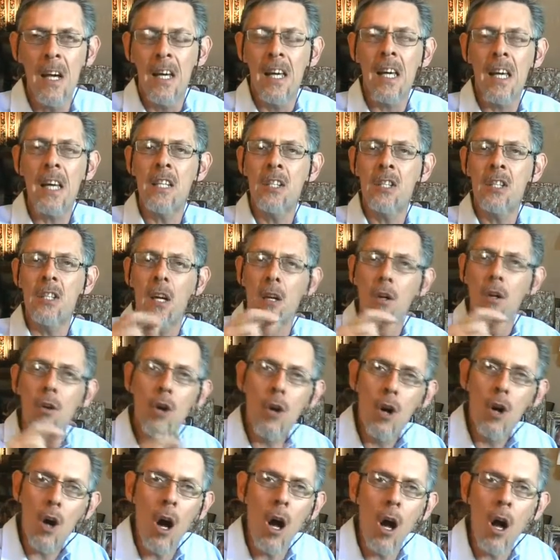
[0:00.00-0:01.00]
Is
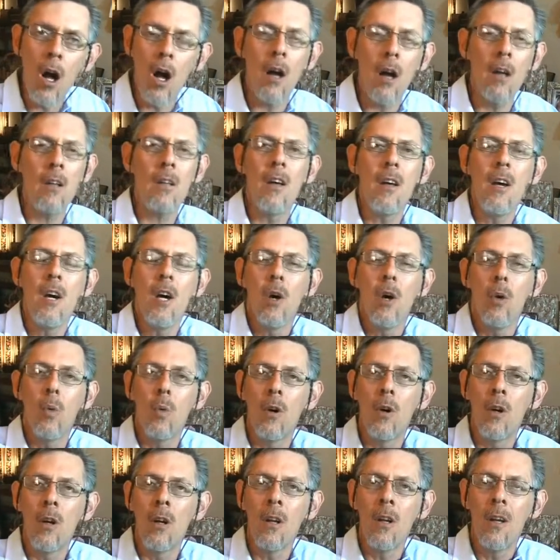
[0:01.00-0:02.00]
that God
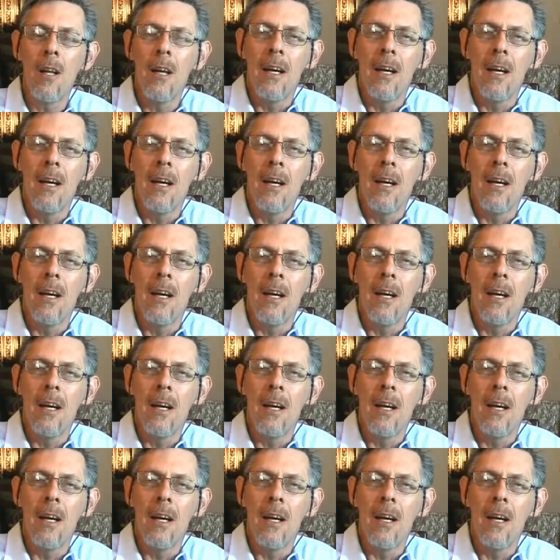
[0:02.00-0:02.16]
will